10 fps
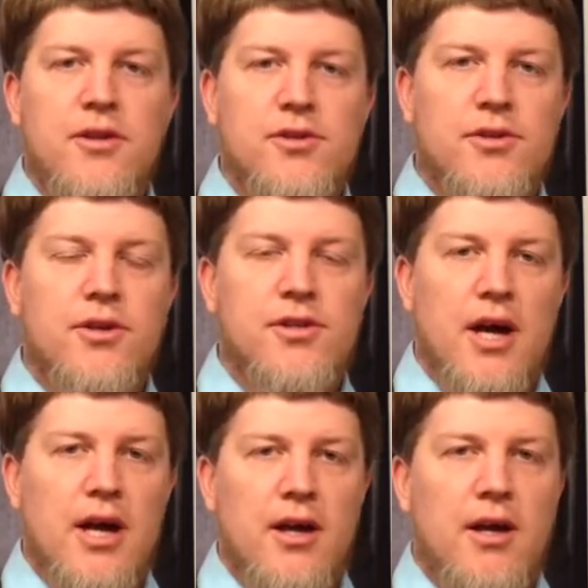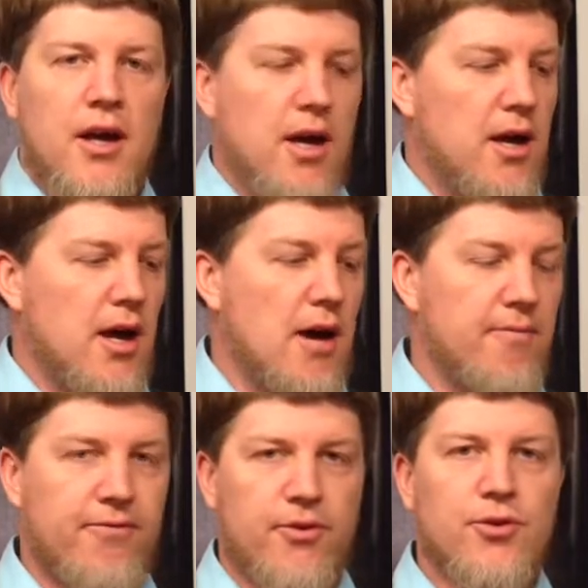you how this looks like
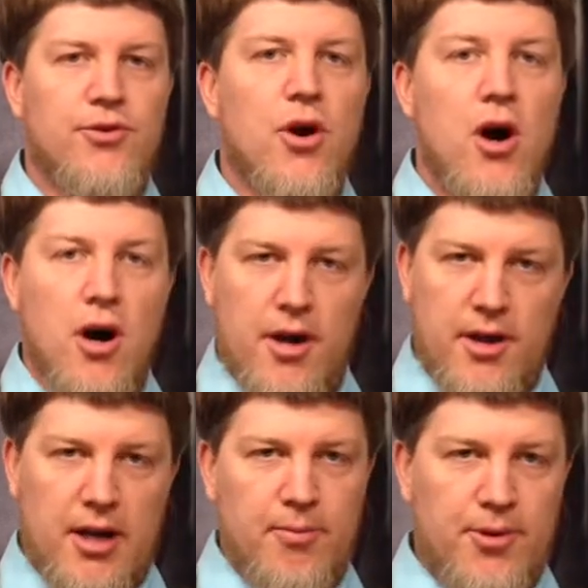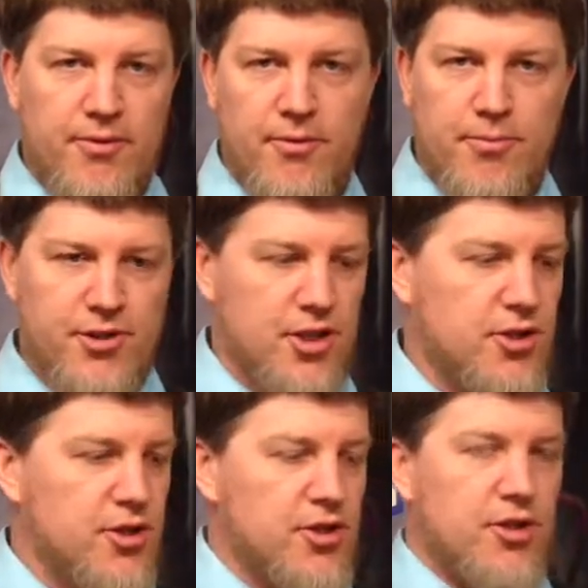at full draw in a couple different
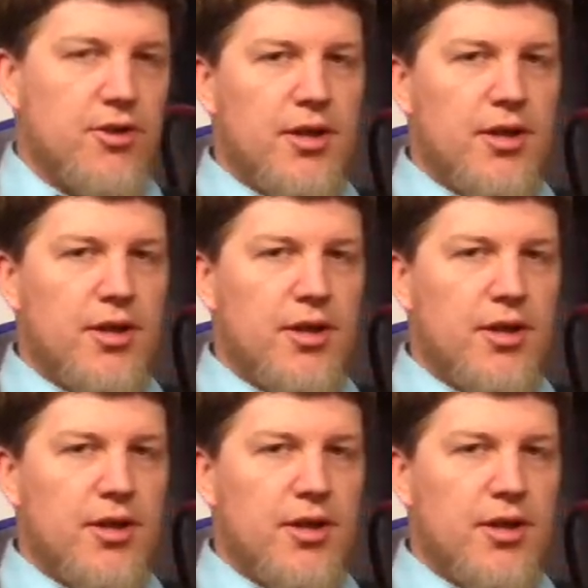positions,